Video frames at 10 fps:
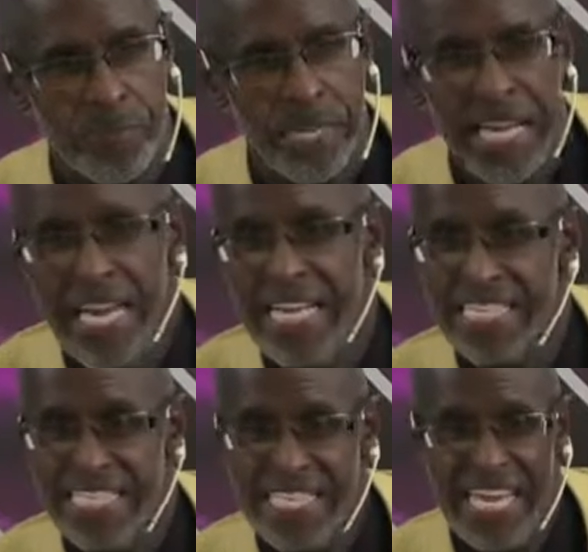his
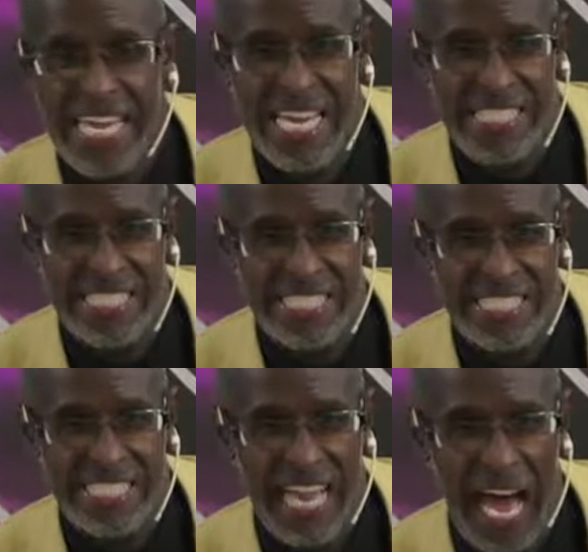sins
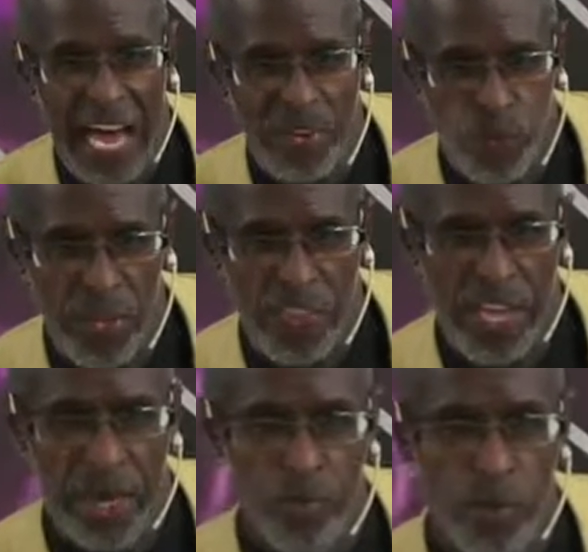died with
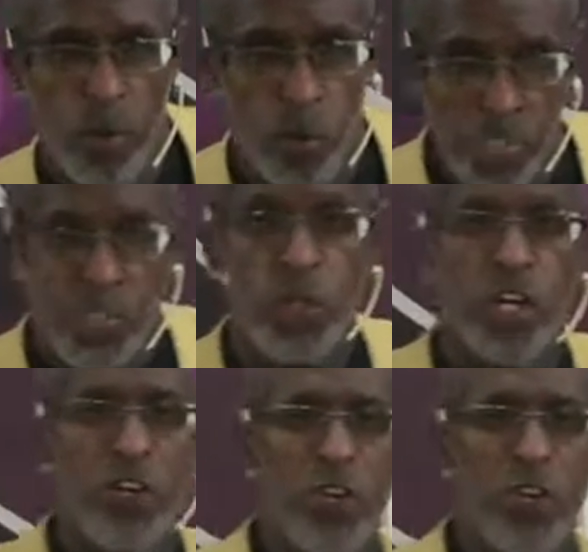him. Would you agree